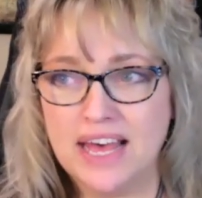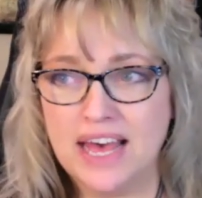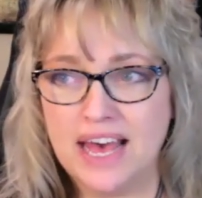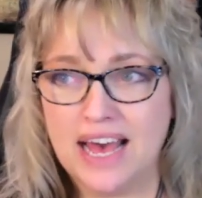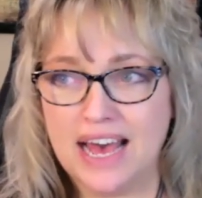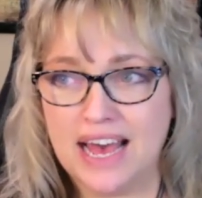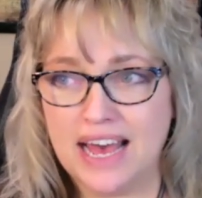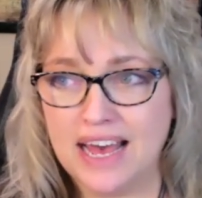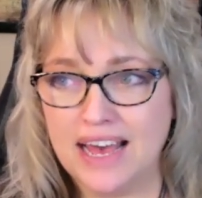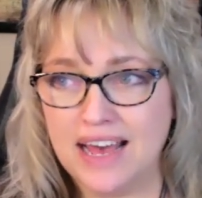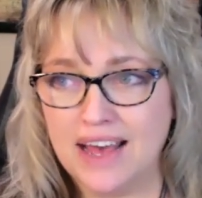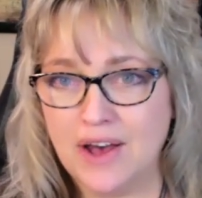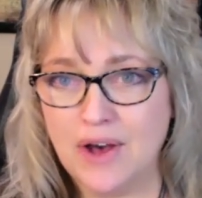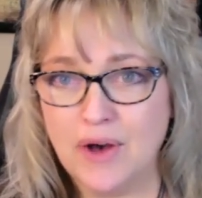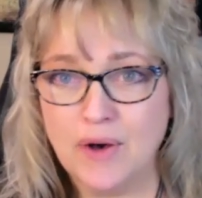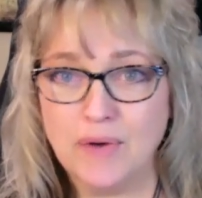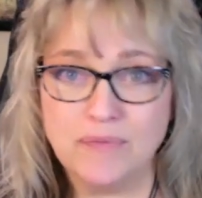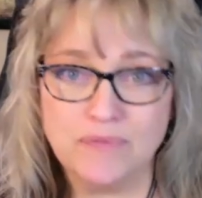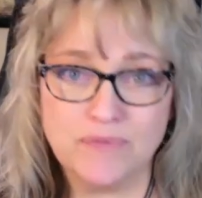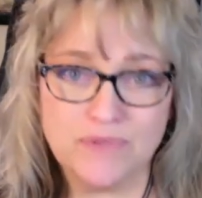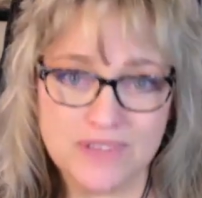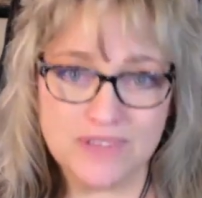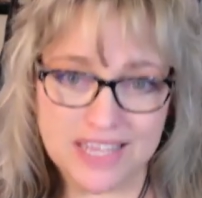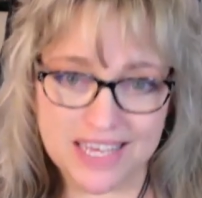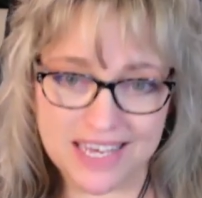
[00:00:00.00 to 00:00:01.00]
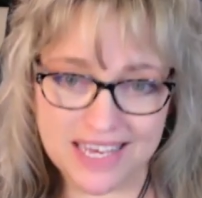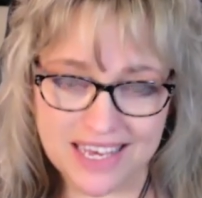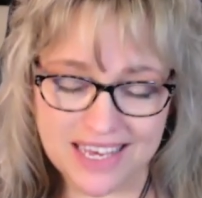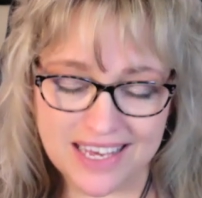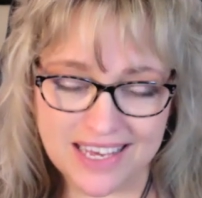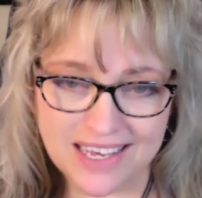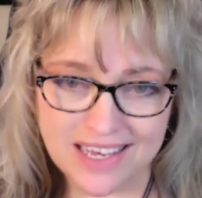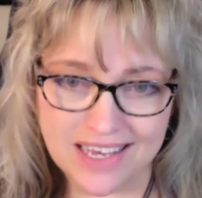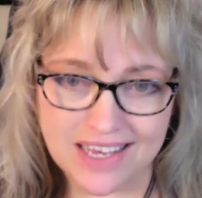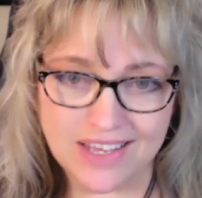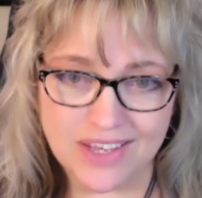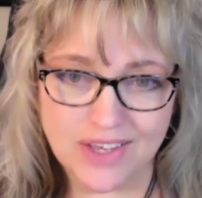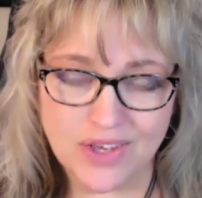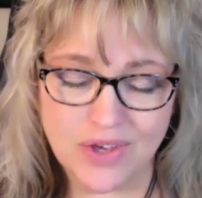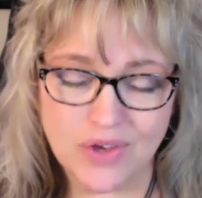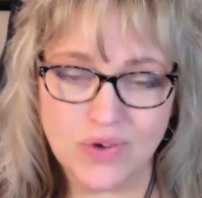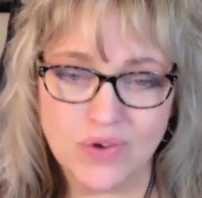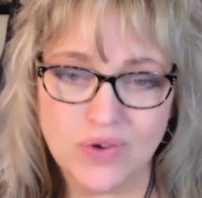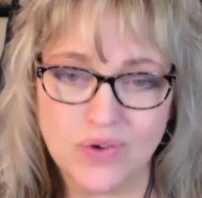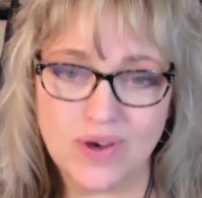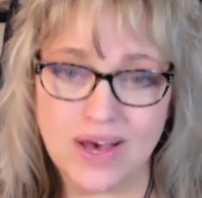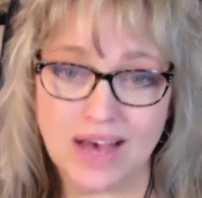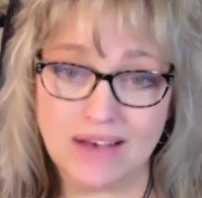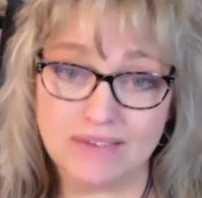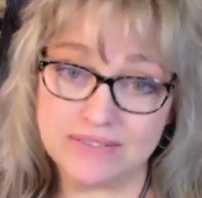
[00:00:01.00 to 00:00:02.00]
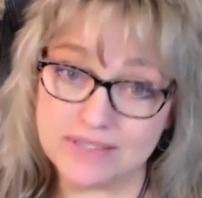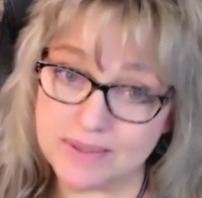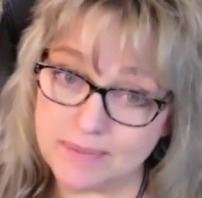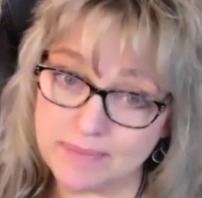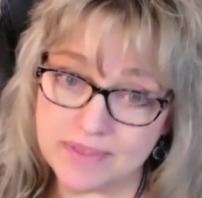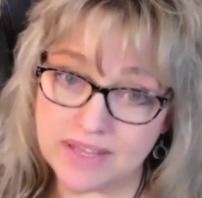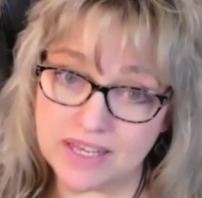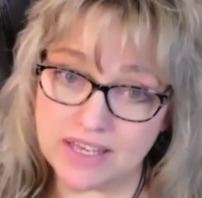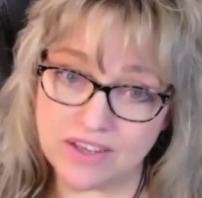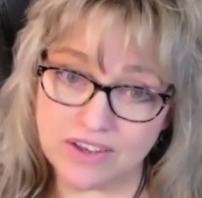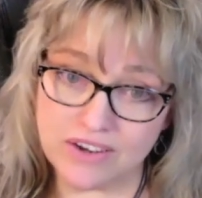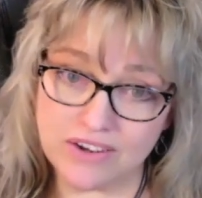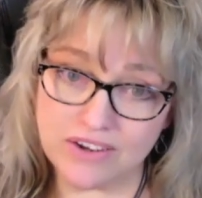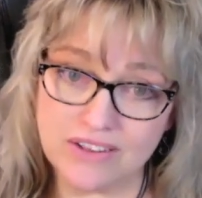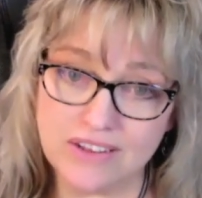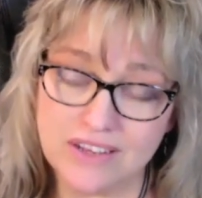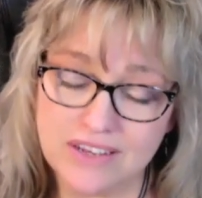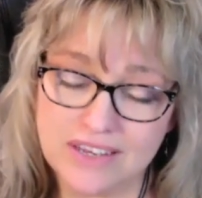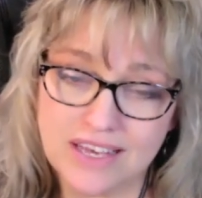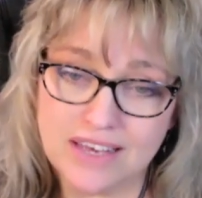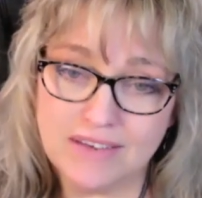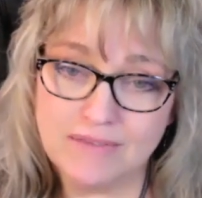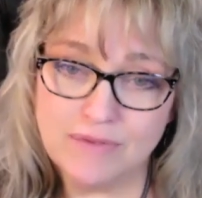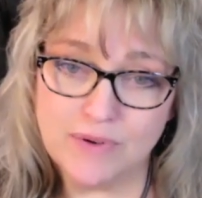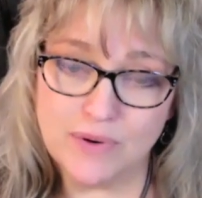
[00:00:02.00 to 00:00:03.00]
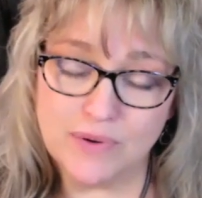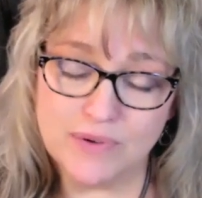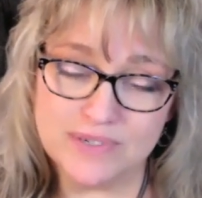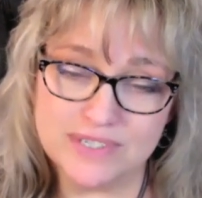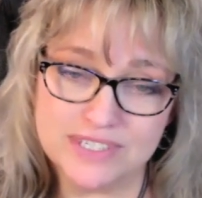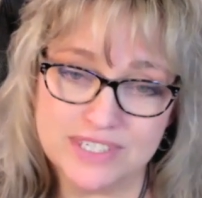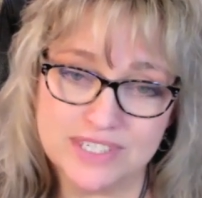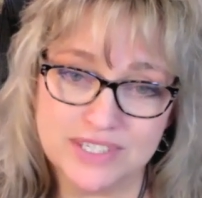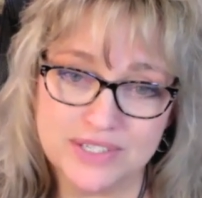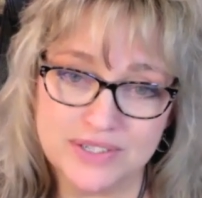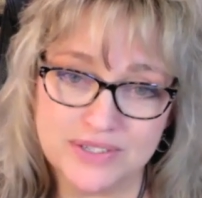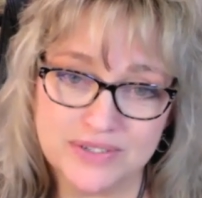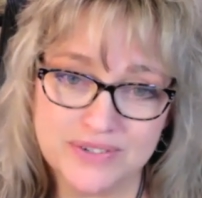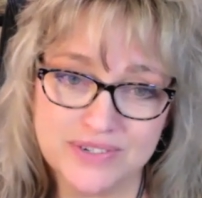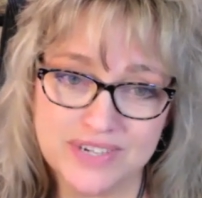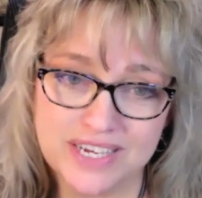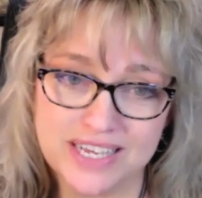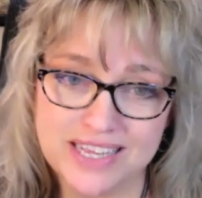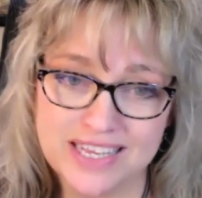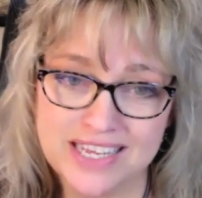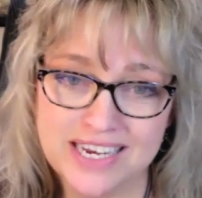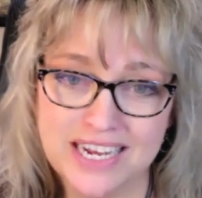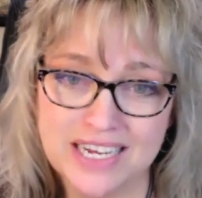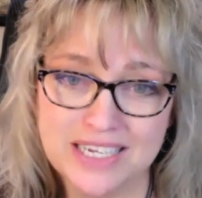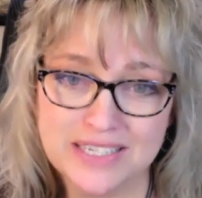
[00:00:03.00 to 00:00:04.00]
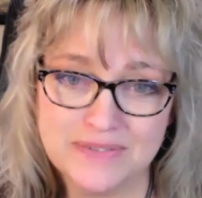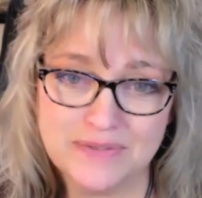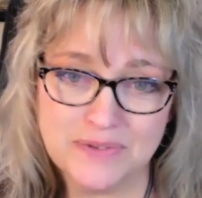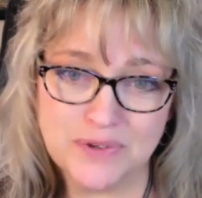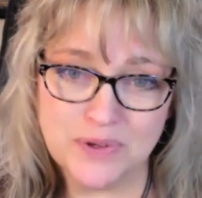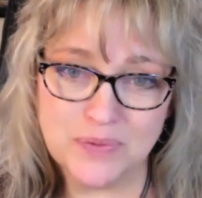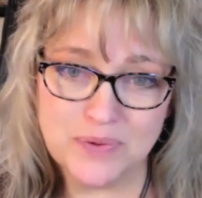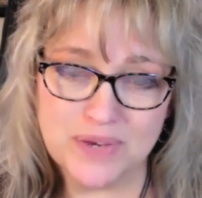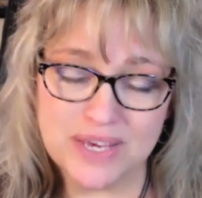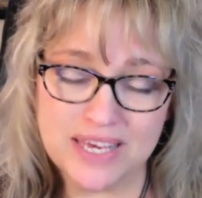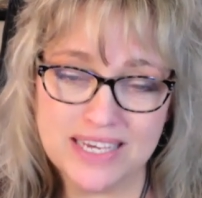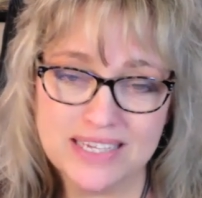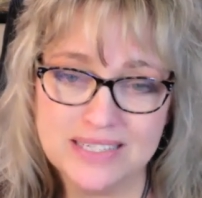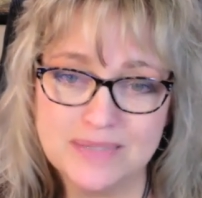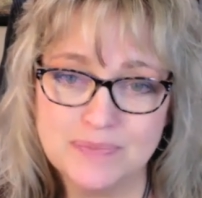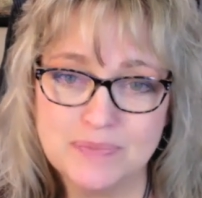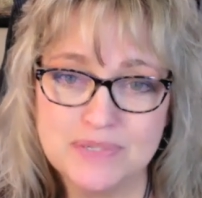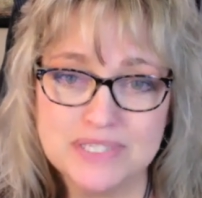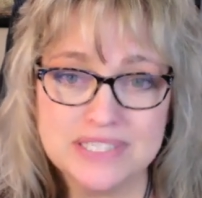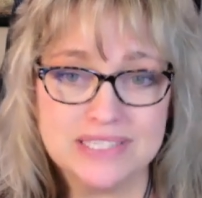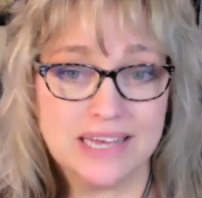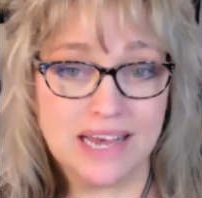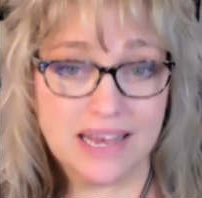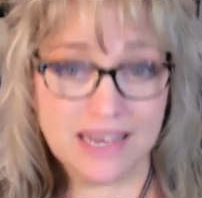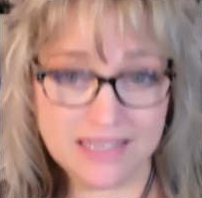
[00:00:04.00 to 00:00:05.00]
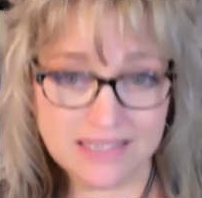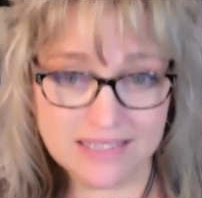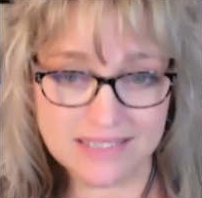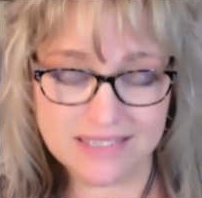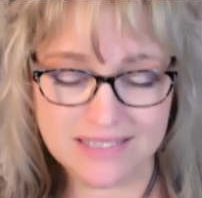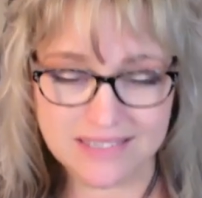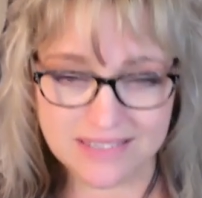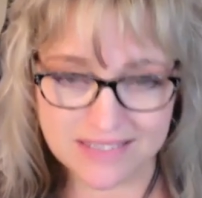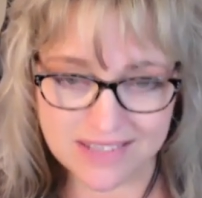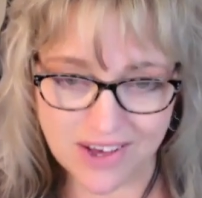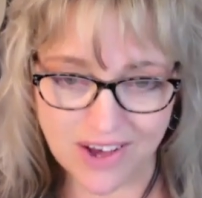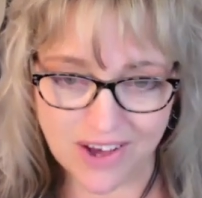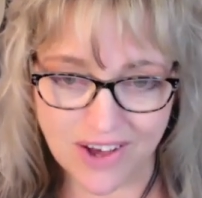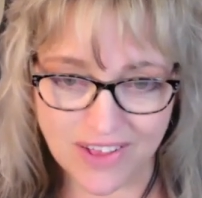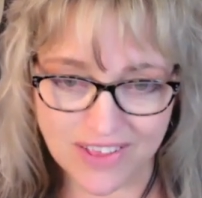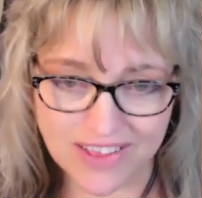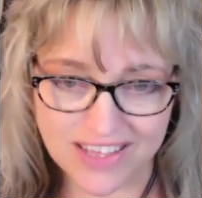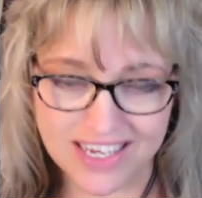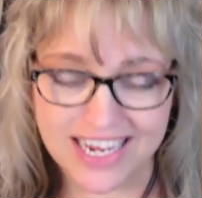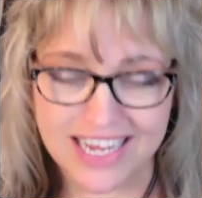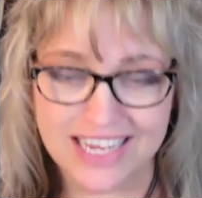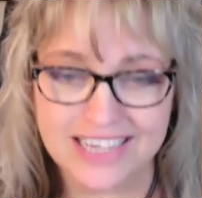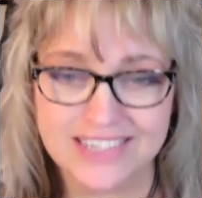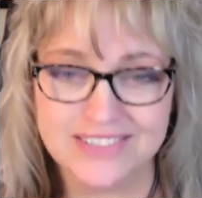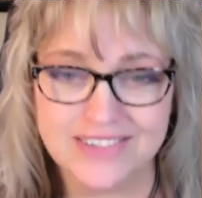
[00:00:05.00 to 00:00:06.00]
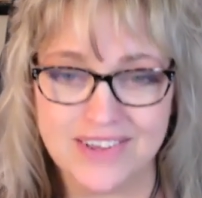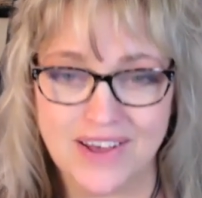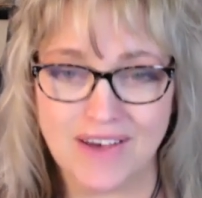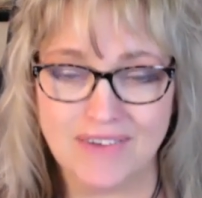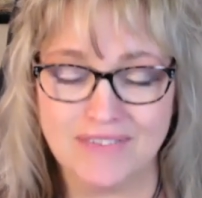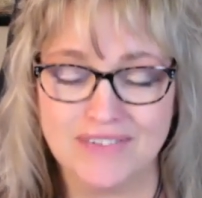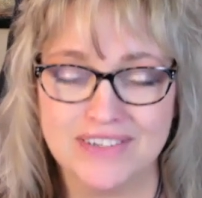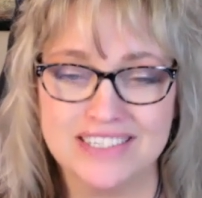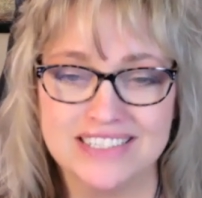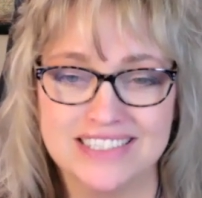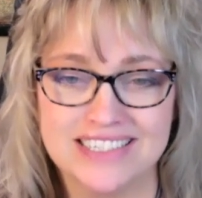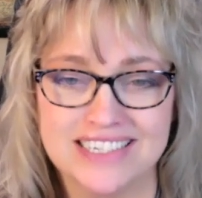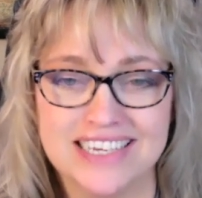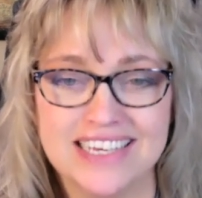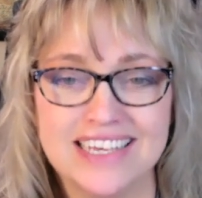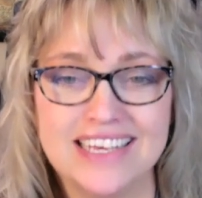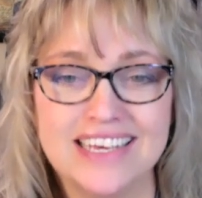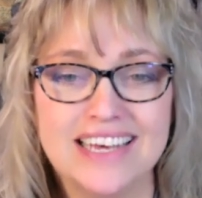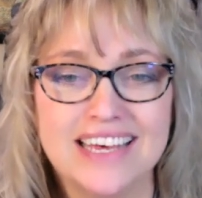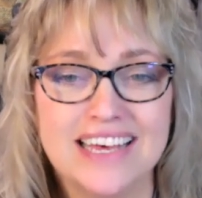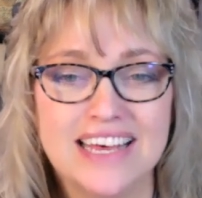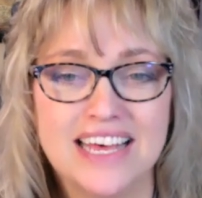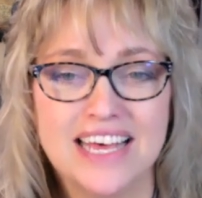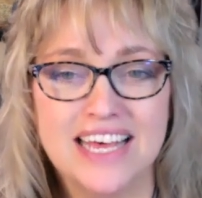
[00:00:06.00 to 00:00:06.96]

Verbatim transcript: uh, hopefully you have something you're looking forward to in the next few weeks besides the holidays obviously